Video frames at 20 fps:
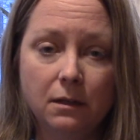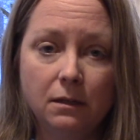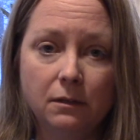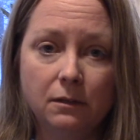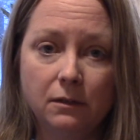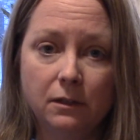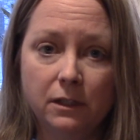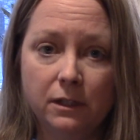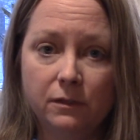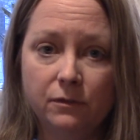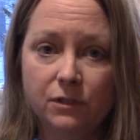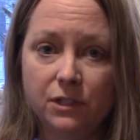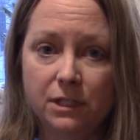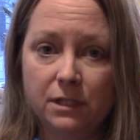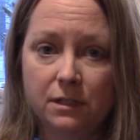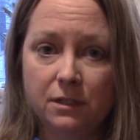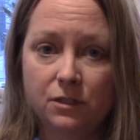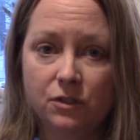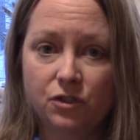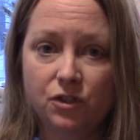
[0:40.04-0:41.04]
lived
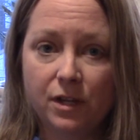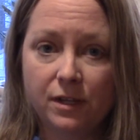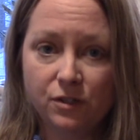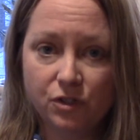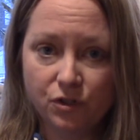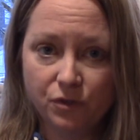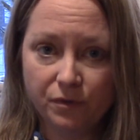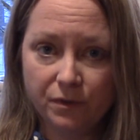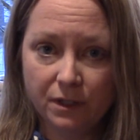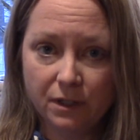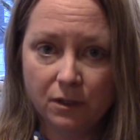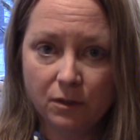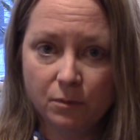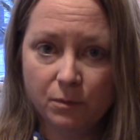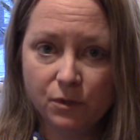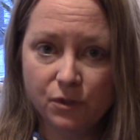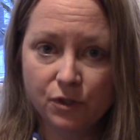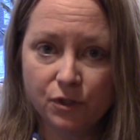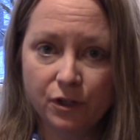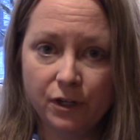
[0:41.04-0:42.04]
in Chesterfield,
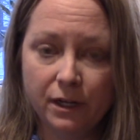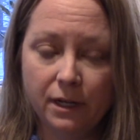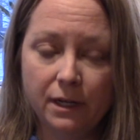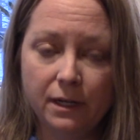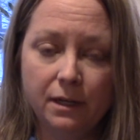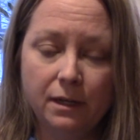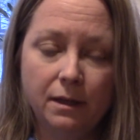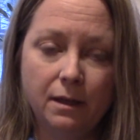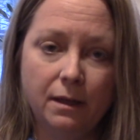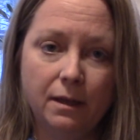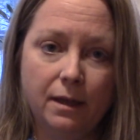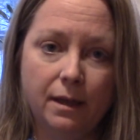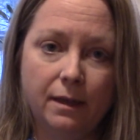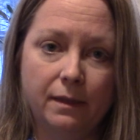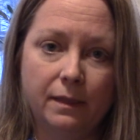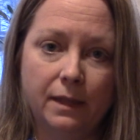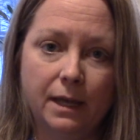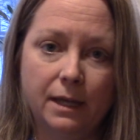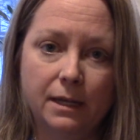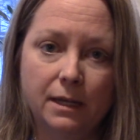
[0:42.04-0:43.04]
Missouri,
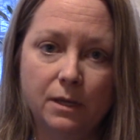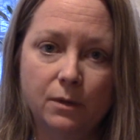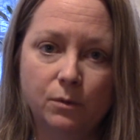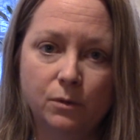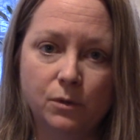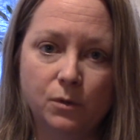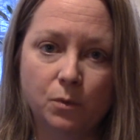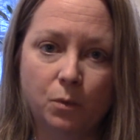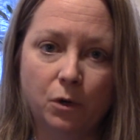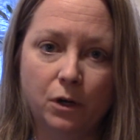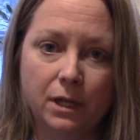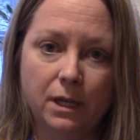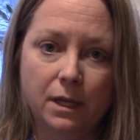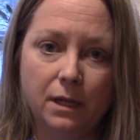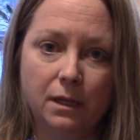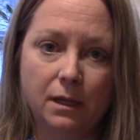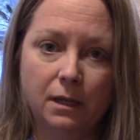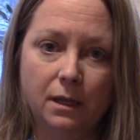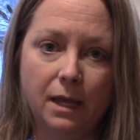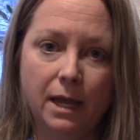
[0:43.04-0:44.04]
and that he was
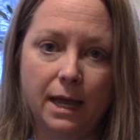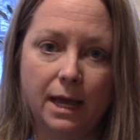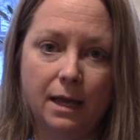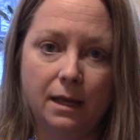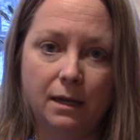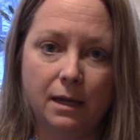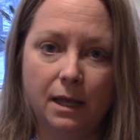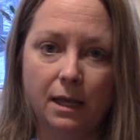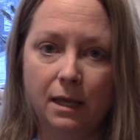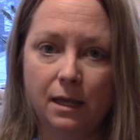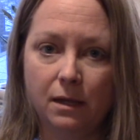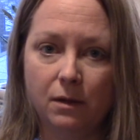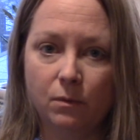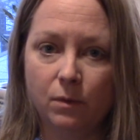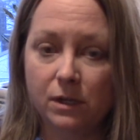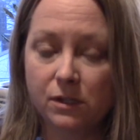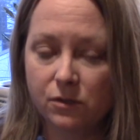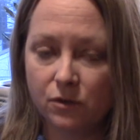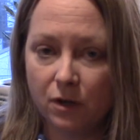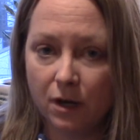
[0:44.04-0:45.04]
working at a
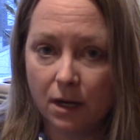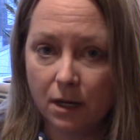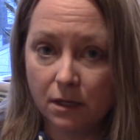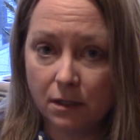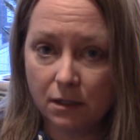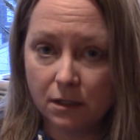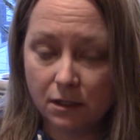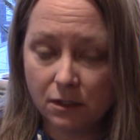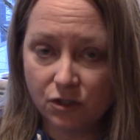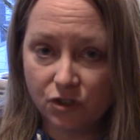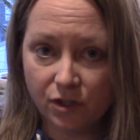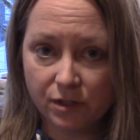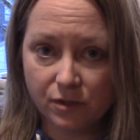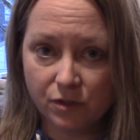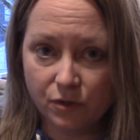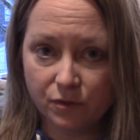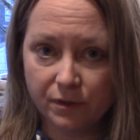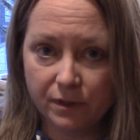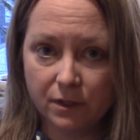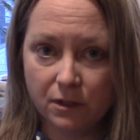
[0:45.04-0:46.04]
restaurant in
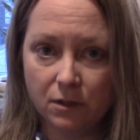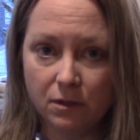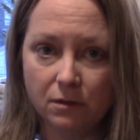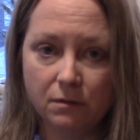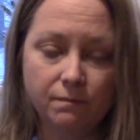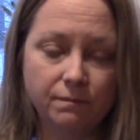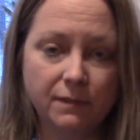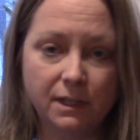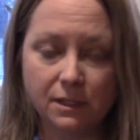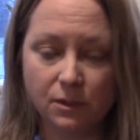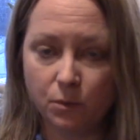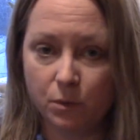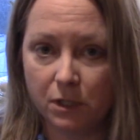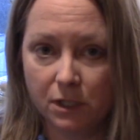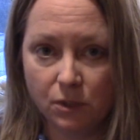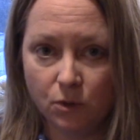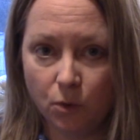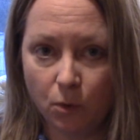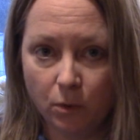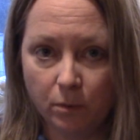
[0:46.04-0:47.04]
Chesterfield. That's what he
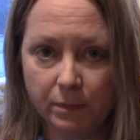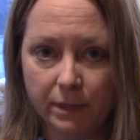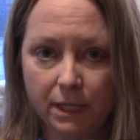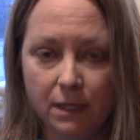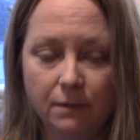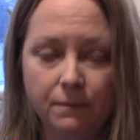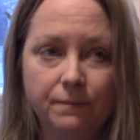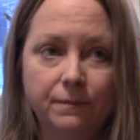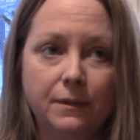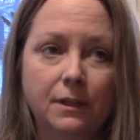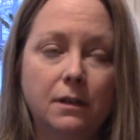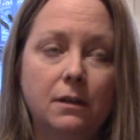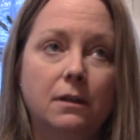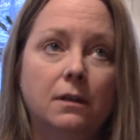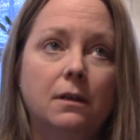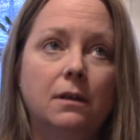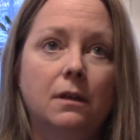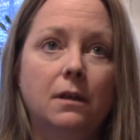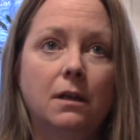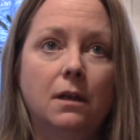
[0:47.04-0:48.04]
told me.
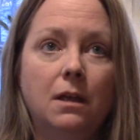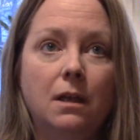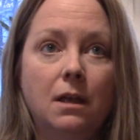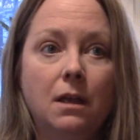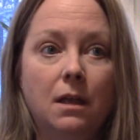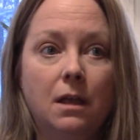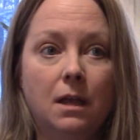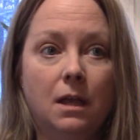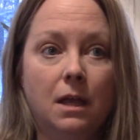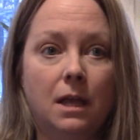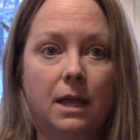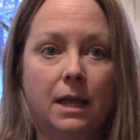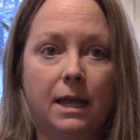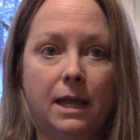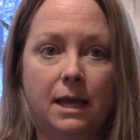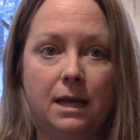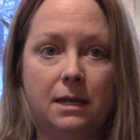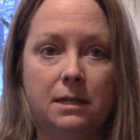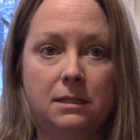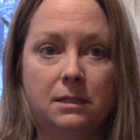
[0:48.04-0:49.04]

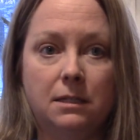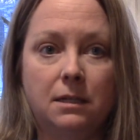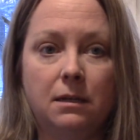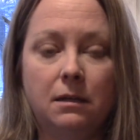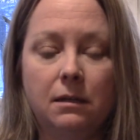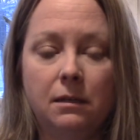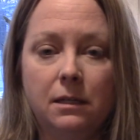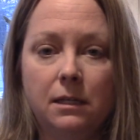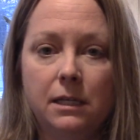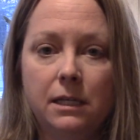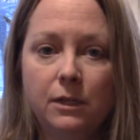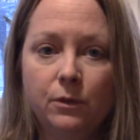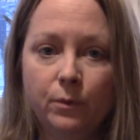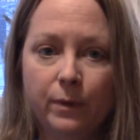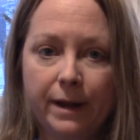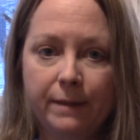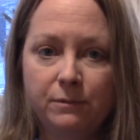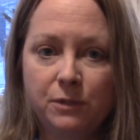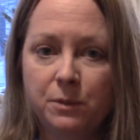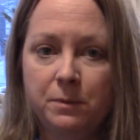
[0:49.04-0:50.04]
And he
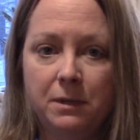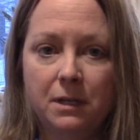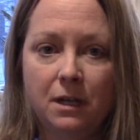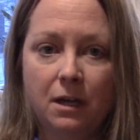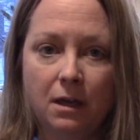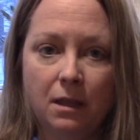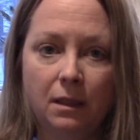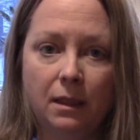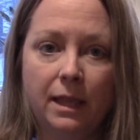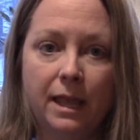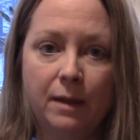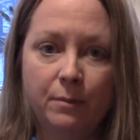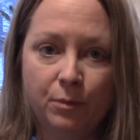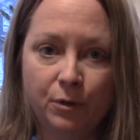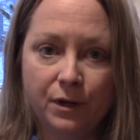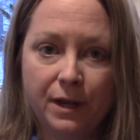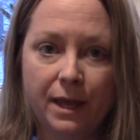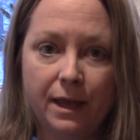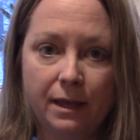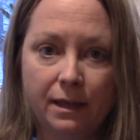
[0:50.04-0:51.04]
raped me on Labor
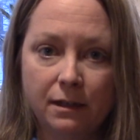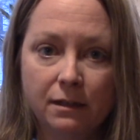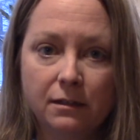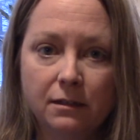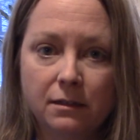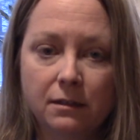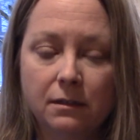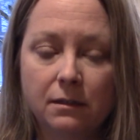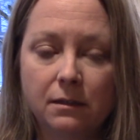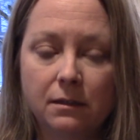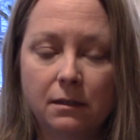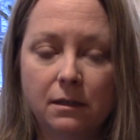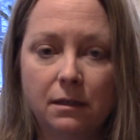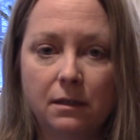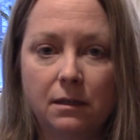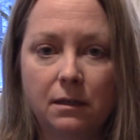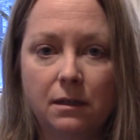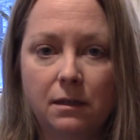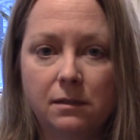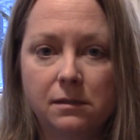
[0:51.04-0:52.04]
Day,
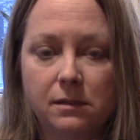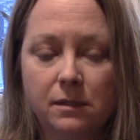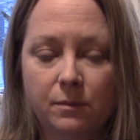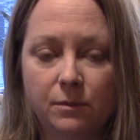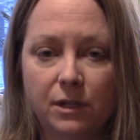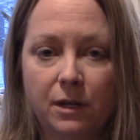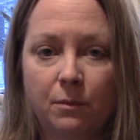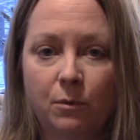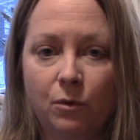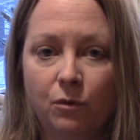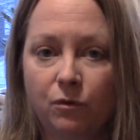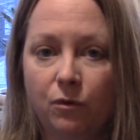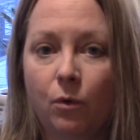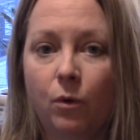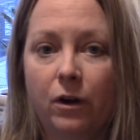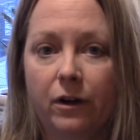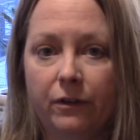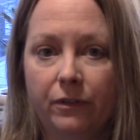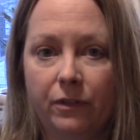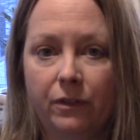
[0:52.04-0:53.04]
September
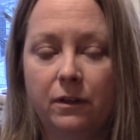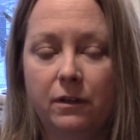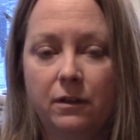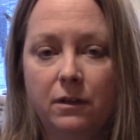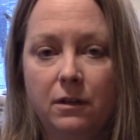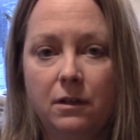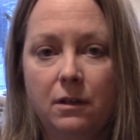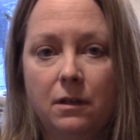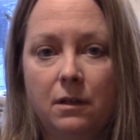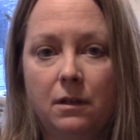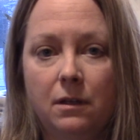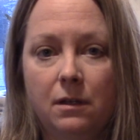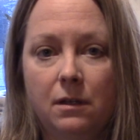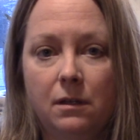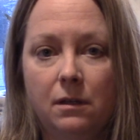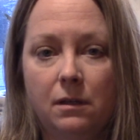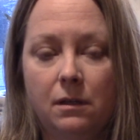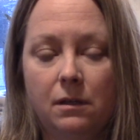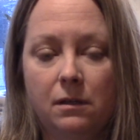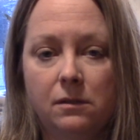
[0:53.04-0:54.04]
4th.
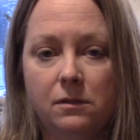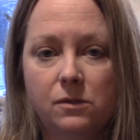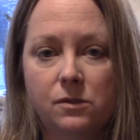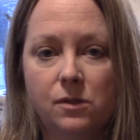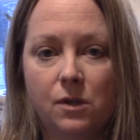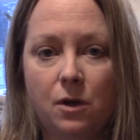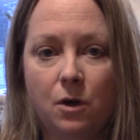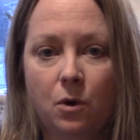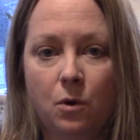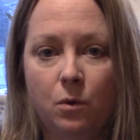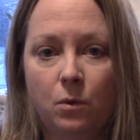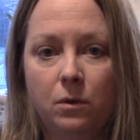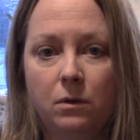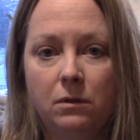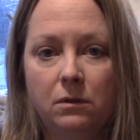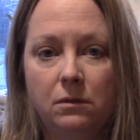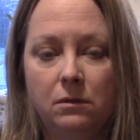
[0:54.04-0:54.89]
So